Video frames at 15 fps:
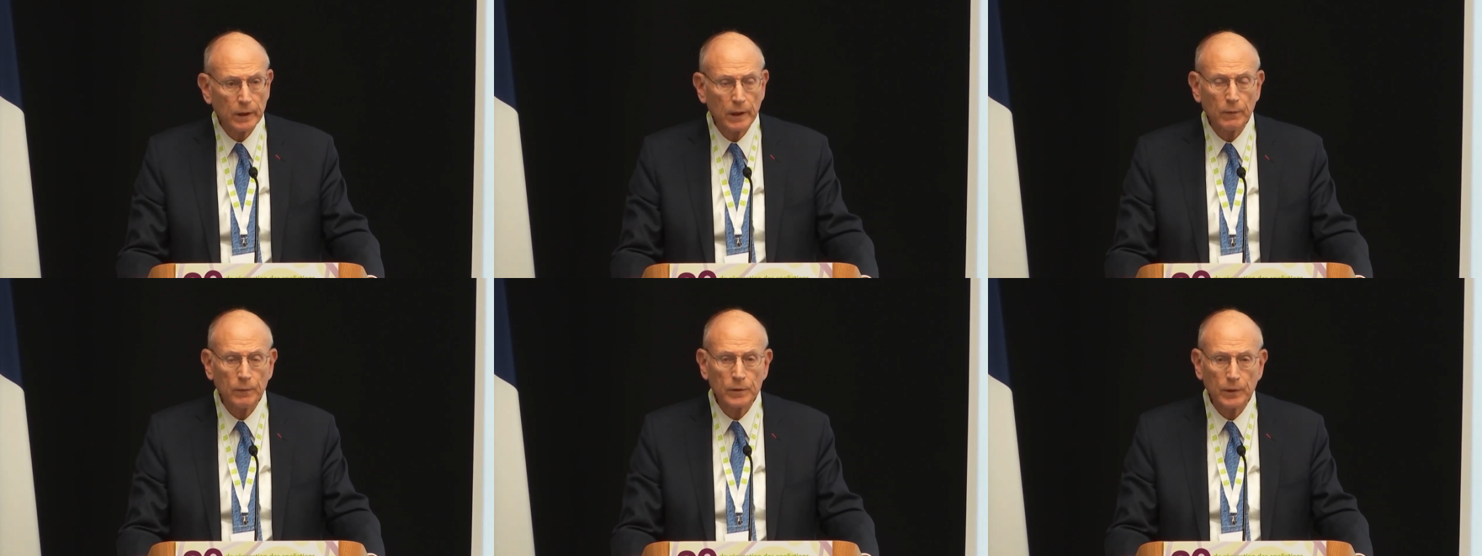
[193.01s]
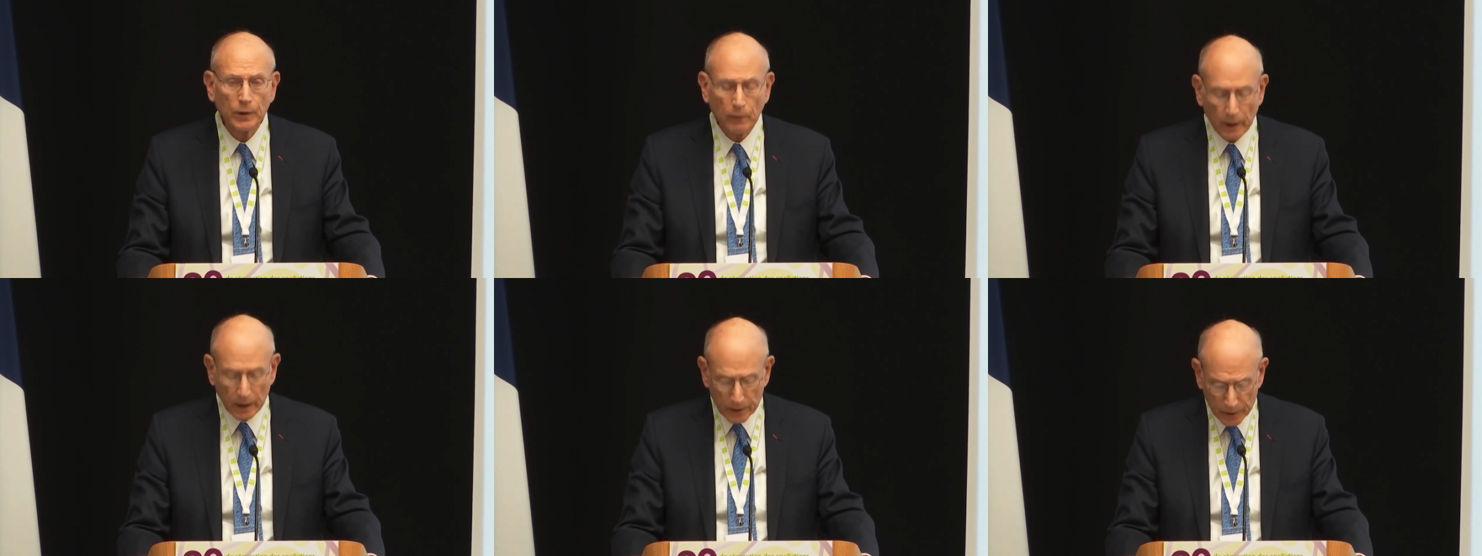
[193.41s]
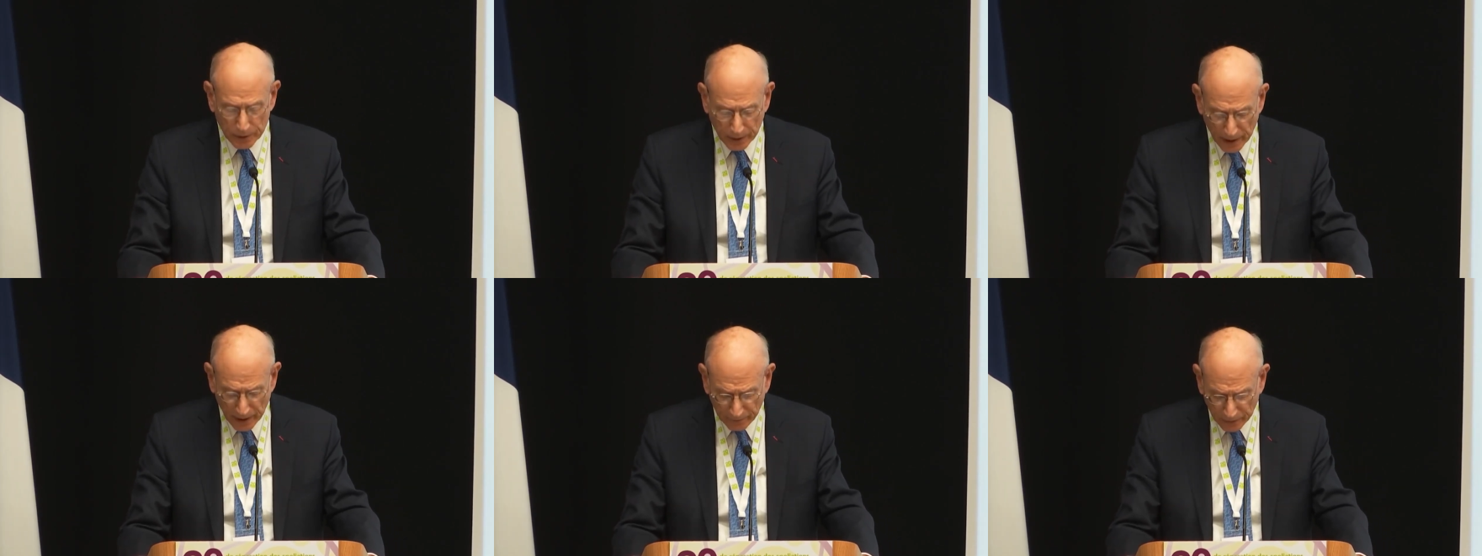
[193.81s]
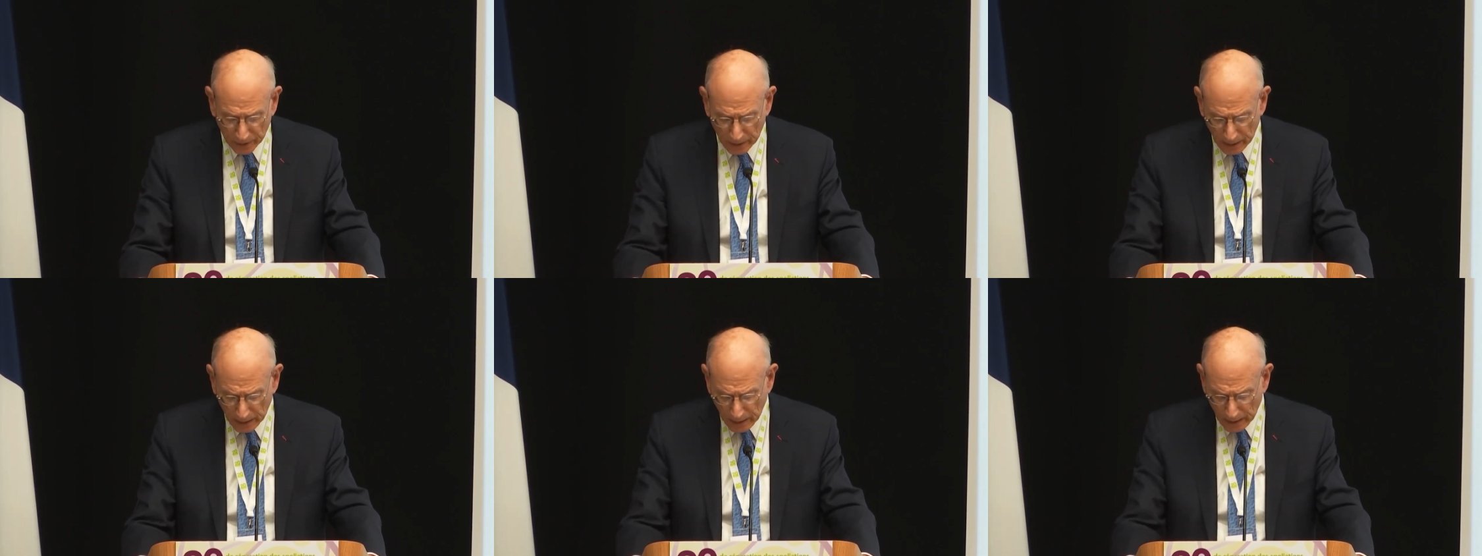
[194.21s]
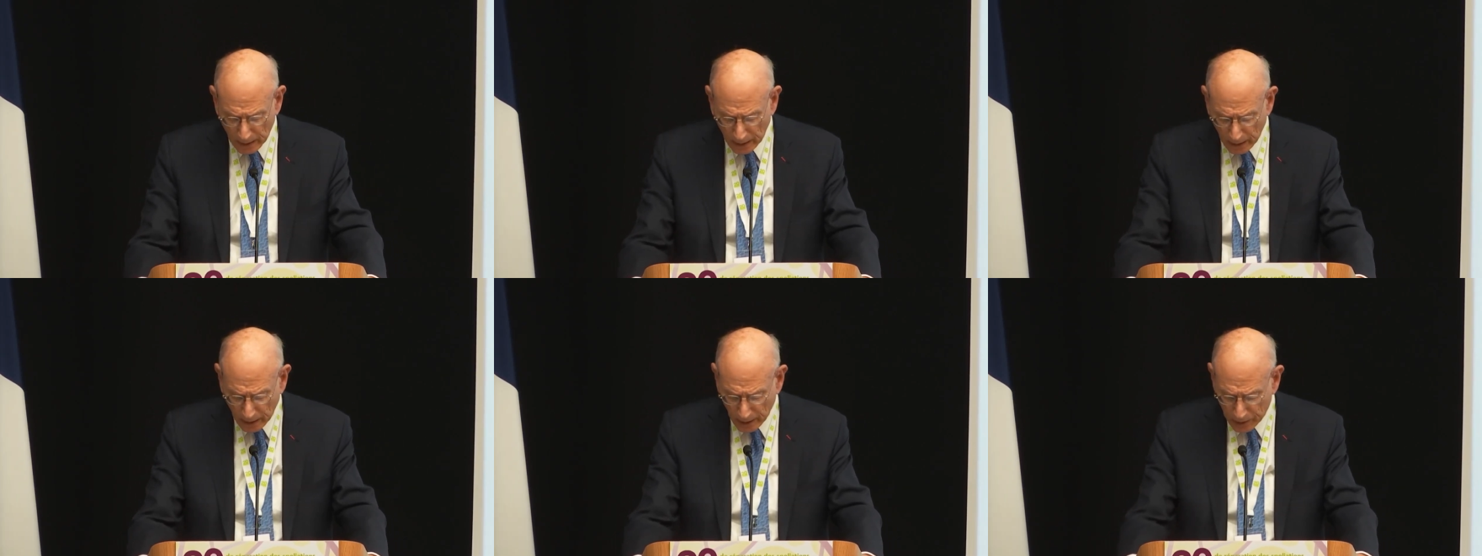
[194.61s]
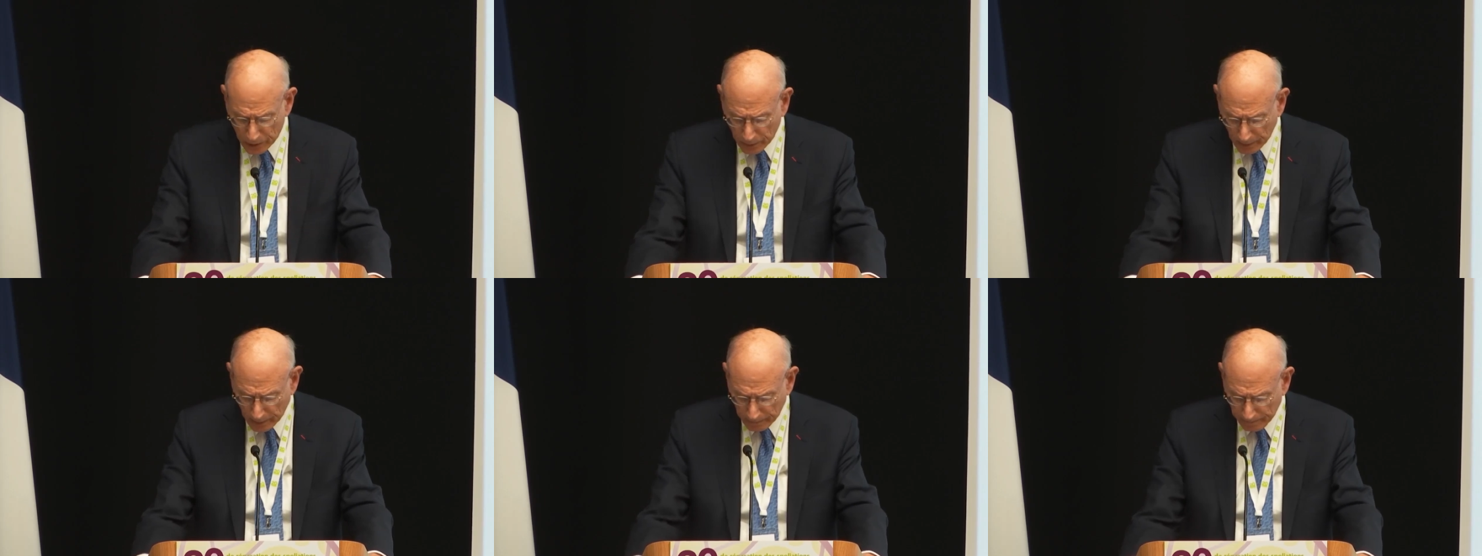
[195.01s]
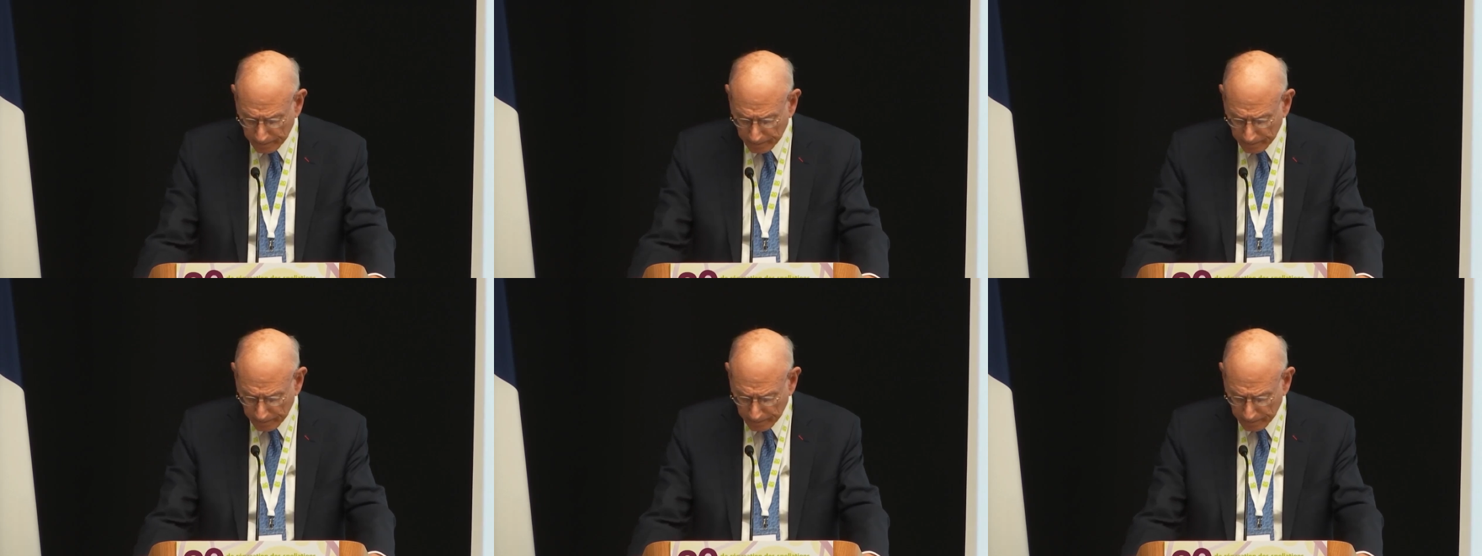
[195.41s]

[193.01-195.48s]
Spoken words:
it was the greatest theft in history.